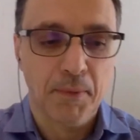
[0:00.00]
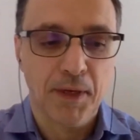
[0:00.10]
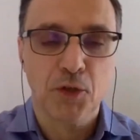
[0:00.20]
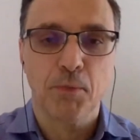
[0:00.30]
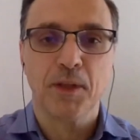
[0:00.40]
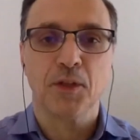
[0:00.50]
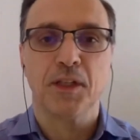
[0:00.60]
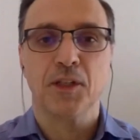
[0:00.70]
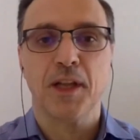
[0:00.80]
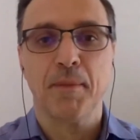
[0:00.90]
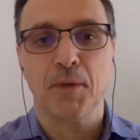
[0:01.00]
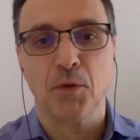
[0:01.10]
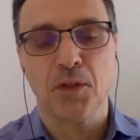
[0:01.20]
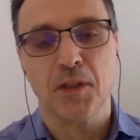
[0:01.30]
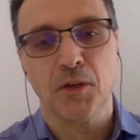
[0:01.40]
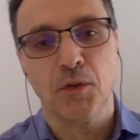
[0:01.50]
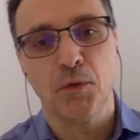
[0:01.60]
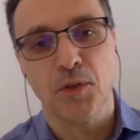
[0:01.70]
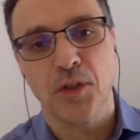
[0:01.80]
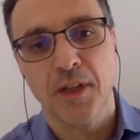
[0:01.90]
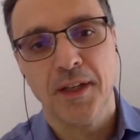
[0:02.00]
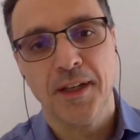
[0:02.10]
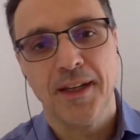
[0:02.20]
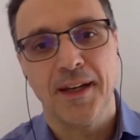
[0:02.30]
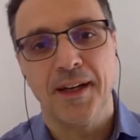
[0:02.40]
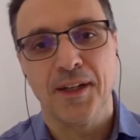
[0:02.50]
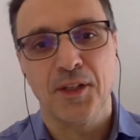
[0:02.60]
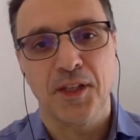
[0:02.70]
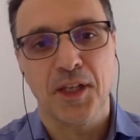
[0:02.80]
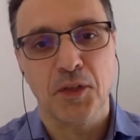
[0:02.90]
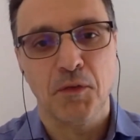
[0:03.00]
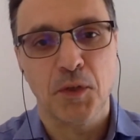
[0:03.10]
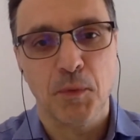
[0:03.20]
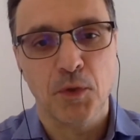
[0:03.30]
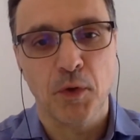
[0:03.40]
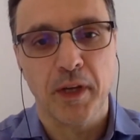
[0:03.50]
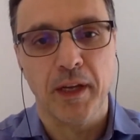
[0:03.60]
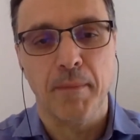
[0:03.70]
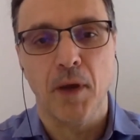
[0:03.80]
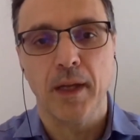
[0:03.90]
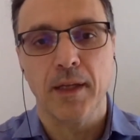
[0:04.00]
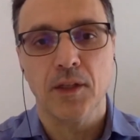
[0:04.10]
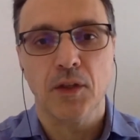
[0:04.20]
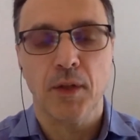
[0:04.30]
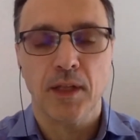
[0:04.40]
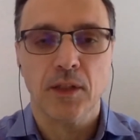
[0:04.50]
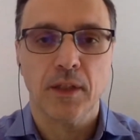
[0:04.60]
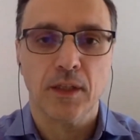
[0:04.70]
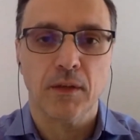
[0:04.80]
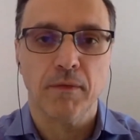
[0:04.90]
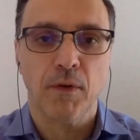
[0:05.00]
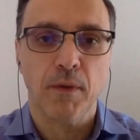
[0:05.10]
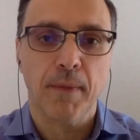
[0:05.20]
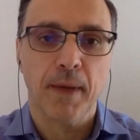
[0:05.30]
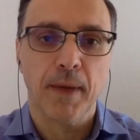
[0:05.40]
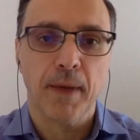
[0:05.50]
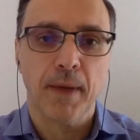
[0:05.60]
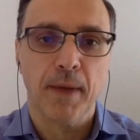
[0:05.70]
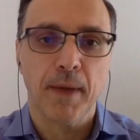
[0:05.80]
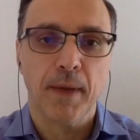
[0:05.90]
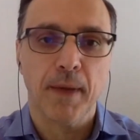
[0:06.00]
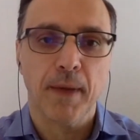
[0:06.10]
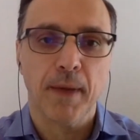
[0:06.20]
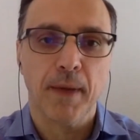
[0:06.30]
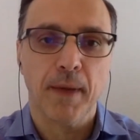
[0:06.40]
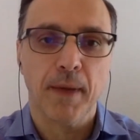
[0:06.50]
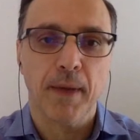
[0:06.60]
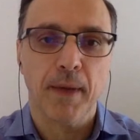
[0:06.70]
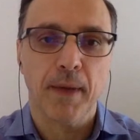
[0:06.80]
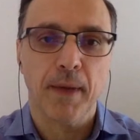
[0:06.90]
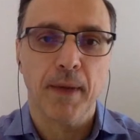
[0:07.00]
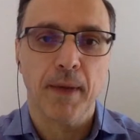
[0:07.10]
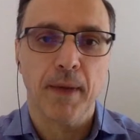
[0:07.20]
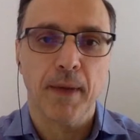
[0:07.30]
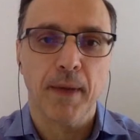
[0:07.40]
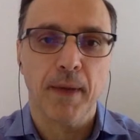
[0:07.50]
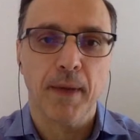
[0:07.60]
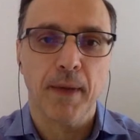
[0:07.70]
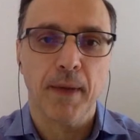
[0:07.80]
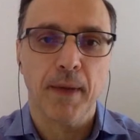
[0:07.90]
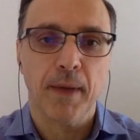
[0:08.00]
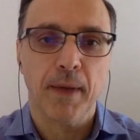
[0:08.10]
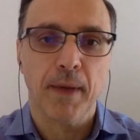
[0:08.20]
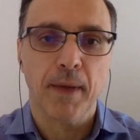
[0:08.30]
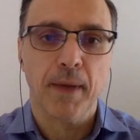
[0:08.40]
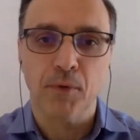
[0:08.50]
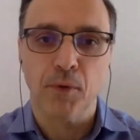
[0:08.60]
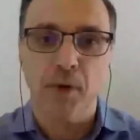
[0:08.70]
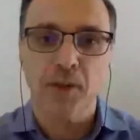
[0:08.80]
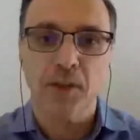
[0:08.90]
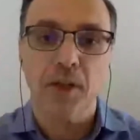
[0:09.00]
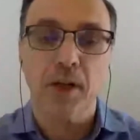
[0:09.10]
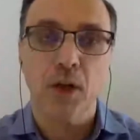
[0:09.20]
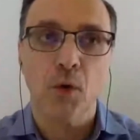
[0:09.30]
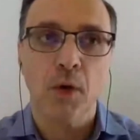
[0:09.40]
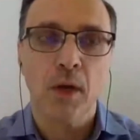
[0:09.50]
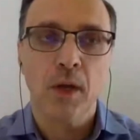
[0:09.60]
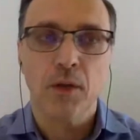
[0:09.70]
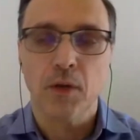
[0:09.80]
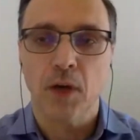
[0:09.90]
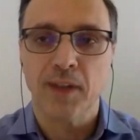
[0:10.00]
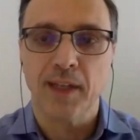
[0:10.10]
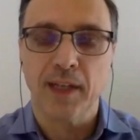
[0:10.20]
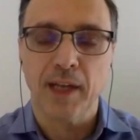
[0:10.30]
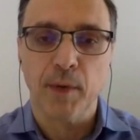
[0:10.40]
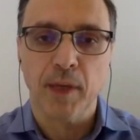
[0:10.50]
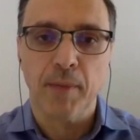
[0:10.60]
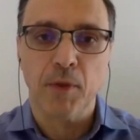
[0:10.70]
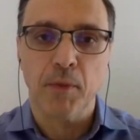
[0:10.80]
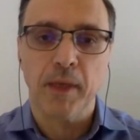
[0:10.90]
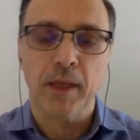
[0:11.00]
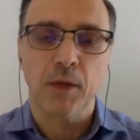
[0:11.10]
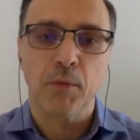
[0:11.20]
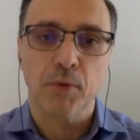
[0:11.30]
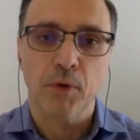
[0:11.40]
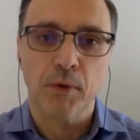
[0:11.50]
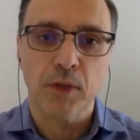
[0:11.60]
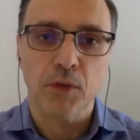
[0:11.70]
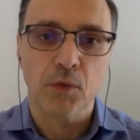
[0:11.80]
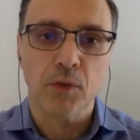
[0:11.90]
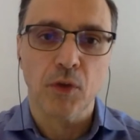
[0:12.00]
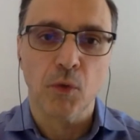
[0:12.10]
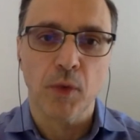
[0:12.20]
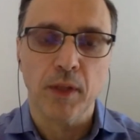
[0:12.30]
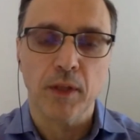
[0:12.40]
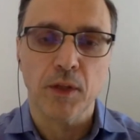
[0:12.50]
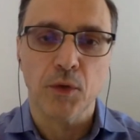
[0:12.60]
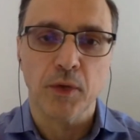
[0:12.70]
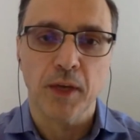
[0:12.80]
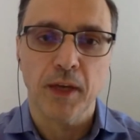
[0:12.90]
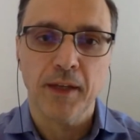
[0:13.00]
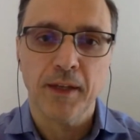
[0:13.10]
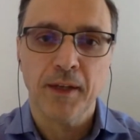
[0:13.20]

pleased you mentioned Kypreos. It's a huge success. Obviously, we're talking in Berlin, so that's a very major success there, and I'm very keen to see how that progresses. I know you can't declare it yet, but you're making good progress also within the UK.